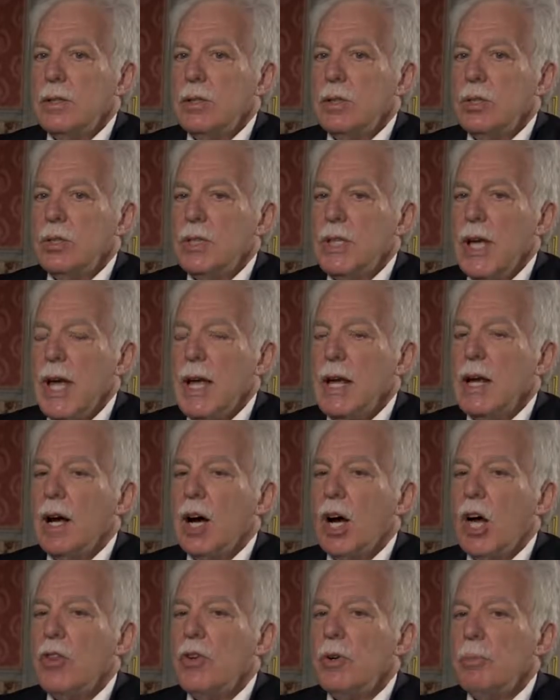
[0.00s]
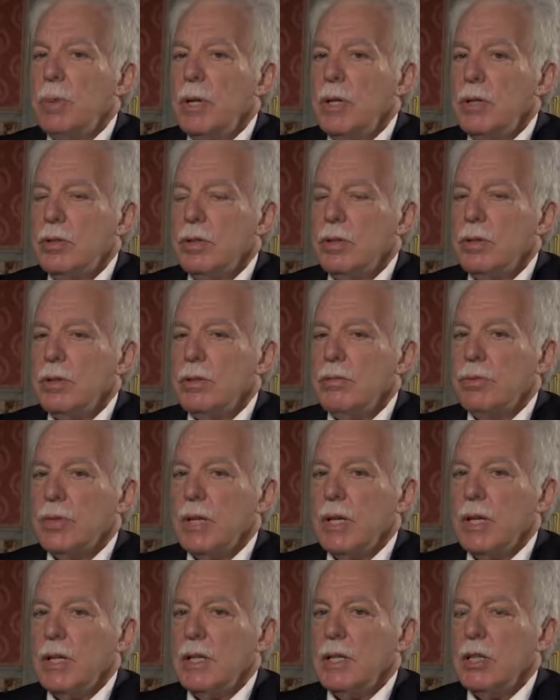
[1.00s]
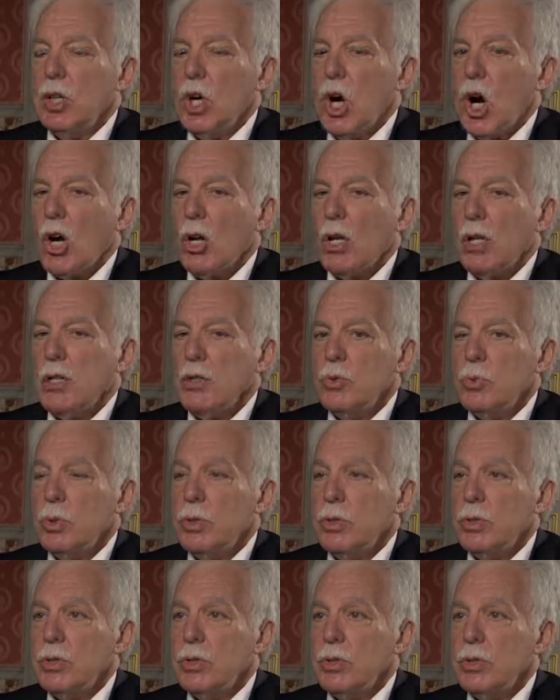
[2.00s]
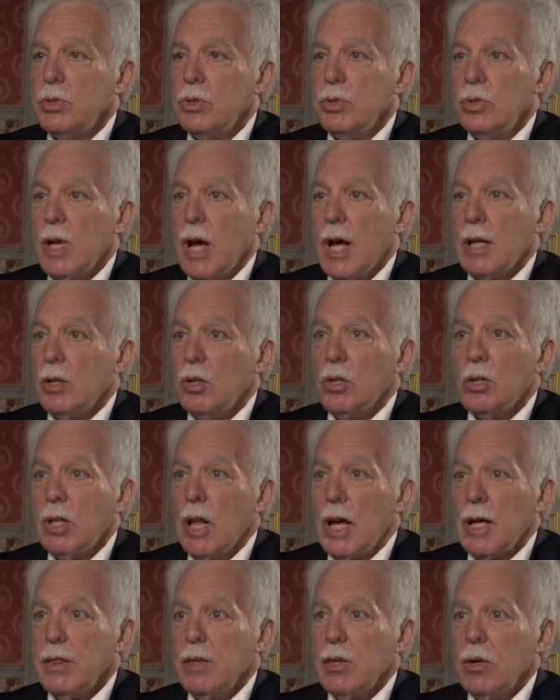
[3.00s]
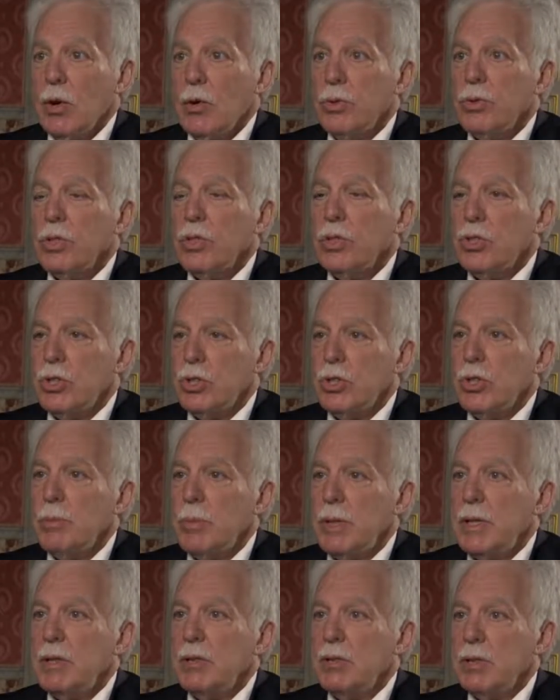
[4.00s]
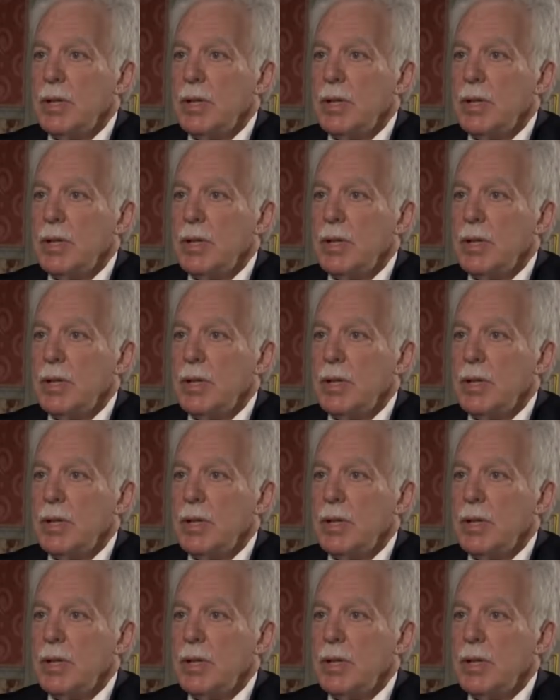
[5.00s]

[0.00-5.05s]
to take other pieces of skin and cartilage which do not look like the nose and turn them into